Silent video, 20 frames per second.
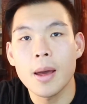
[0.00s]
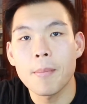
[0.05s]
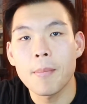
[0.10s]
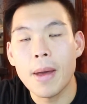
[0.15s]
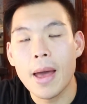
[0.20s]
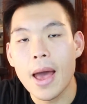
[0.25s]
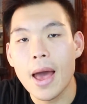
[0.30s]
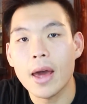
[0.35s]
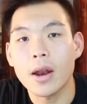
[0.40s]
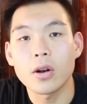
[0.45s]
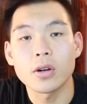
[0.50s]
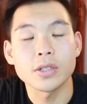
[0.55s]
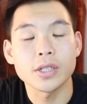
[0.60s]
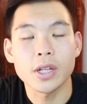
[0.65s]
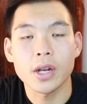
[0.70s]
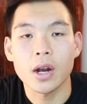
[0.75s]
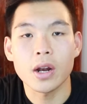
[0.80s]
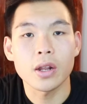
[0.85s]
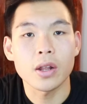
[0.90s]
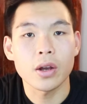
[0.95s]
patterns
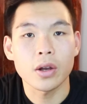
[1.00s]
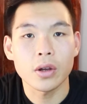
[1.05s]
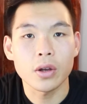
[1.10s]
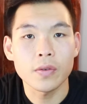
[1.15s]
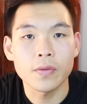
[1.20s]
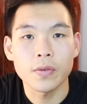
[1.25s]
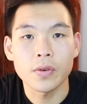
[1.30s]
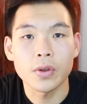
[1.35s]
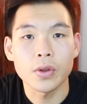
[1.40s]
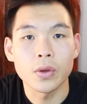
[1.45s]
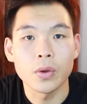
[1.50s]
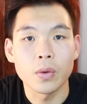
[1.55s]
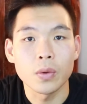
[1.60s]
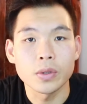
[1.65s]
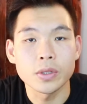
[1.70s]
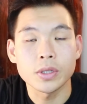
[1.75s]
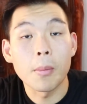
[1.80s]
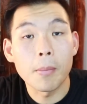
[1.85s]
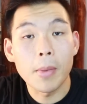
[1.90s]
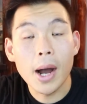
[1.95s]
that are not good for you.
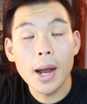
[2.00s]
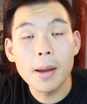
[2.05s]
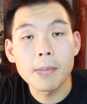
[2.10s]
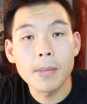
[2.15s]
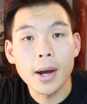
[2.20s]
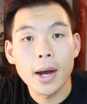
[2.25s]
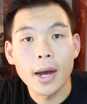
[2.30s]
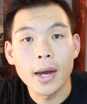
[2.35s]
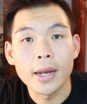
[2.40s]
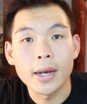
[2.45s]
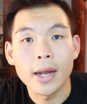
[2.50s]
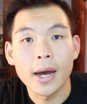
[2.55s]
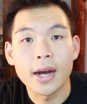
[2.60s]
In my mind,